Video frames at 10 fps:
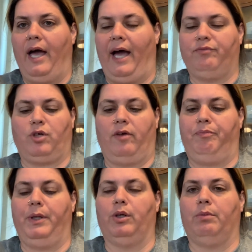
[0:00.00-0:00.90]
after I've
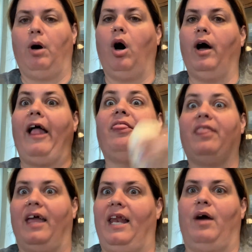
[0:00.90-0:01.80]
peeled them all, and
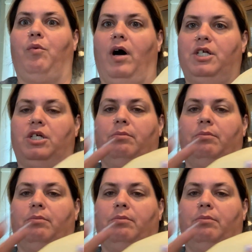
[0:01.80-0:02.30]
then I wash them